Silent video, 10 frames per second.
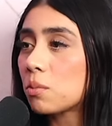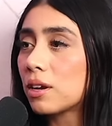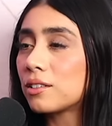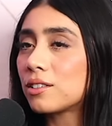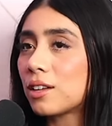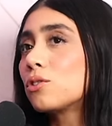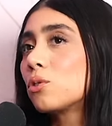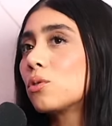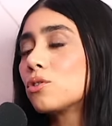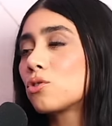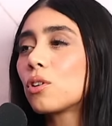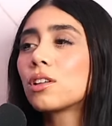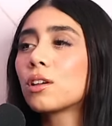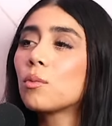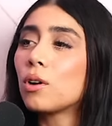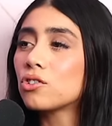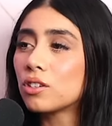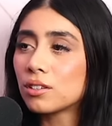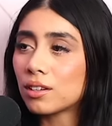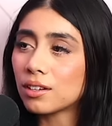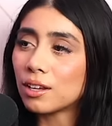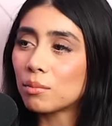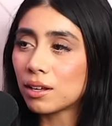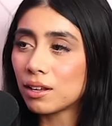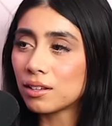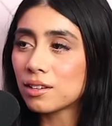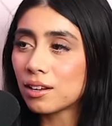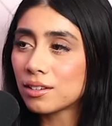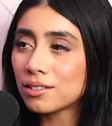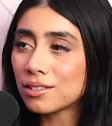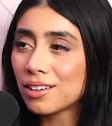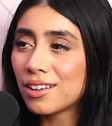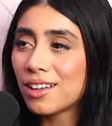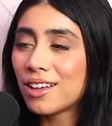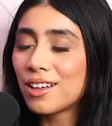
but I I do enjoy like watching the gangbang hentais. Mm-hmm.